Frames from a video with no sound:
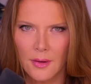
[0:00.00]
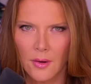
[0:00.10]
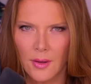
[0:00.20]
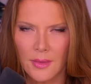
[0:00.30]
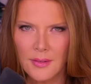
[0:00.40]

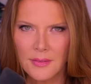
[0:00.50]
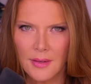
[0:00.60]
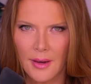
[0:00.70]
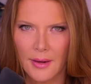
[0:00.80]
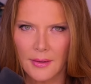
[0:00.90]
on this
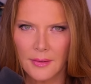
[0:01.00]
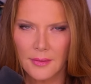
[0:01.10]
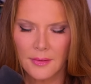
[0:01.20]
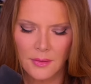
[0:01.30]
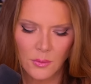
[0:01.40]
day,
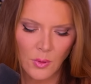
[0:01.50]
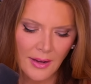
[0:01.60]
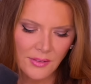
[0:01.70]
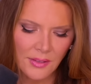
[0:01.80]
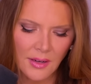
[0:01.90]
well,
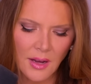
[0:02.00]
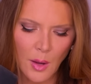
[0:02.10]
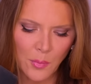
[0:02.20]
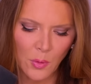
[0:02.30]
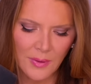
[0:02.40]
actually, a
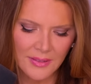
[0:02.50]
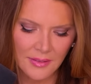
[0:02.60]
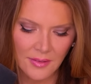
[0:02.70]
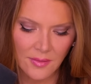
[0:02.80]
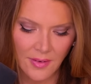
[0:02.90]
couple weeks
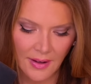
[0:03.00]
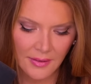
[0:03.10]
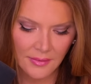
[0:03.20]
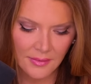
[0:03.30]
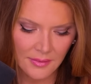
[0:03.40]
in
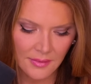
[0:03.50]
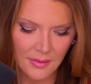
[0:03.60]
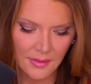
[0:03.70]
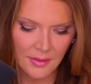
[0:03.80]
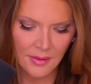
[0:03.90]
advance,
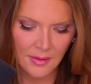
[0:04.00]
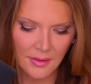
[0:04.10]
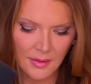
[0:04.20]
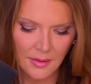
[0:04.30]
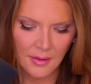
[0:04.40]

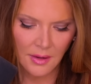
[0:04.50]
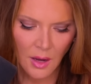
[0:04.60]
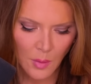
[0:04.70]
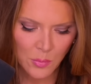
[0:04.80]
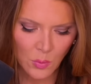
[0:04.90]
a
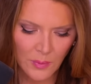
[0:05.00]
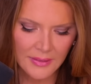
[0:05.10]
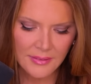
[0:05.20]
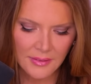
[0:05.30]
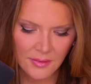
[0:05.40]
couple
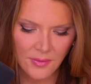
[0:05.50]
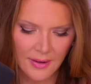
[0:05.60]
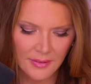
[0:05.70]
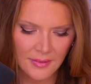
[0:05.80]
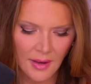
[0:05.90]
weeks in
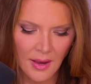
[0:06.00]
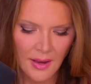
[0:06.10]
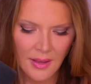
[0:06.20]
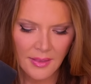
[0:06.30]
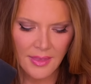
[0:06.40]
advance,
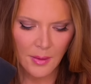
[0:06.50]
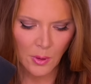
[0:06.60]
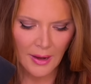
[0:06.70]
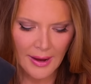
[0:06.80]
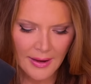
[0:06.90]
they
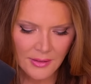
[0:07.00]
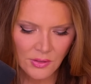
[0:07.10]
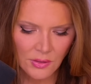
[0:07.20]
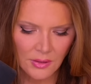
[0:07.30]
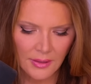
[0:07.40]
were
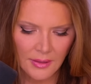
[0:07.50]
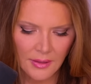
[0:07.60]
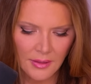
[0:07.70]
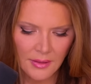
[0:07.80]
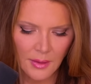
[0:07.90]
actually
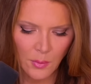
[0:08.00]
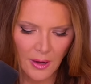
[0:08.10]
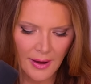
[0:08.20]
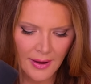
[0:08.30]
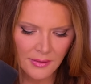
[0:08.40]
they
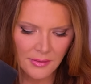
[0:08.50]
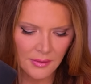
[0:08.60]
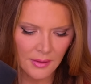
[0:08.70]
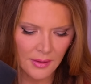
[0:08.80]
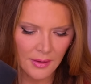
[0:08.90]
were
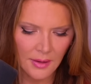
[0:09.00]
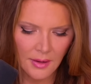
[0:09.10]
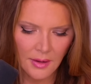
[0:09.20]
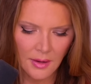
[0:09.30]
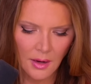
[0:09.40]
actually
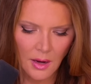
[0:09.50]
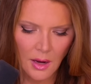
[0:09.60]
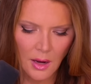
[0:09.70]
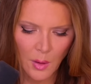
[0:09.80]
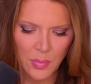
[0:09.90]

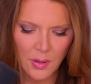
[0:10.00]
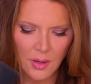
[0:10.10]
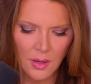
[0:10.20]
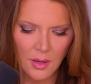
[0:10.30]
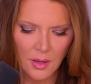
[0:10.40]
up
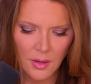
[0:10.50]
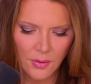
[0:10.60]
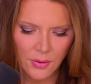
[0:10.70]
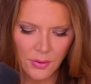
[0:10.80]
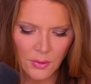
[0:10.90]

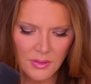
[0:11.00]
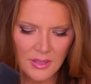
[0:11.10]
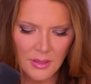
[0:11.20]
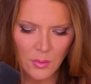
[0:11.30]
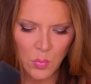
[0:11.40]

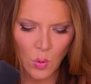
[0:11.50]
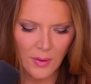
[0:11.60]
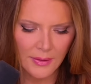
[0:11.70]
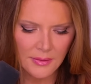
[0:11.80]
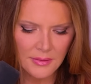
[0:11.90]
13
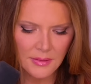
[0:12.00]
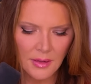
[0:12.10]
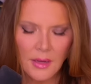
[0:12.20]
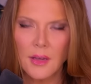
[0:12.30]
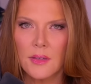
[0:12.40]
points.
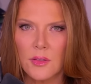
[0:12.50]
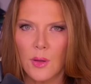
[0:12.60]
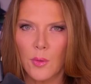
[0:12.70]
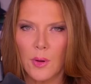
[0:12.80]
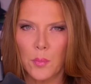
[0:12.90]
So
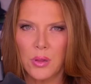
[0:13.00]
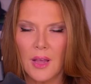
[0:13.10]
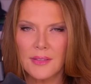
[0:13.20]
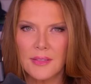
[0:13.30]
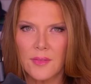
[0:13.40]
they were
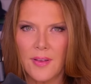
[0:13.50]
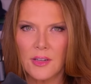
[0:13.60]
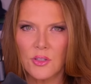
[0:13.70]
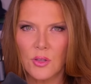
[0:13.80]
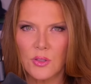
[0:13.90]
plus
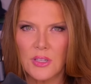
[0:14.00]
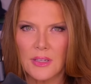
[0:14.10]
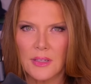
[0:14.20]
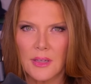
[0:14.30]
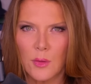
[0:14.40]
advantage
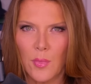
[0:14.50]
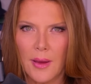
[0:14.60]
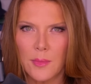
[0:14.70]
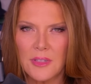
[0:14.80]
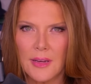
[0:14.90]
13 in
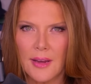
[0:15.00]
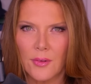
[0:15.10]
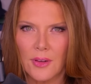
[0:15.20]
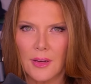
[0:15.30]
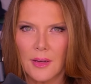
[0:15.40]
Miami Dade
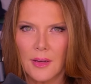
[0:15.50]
County.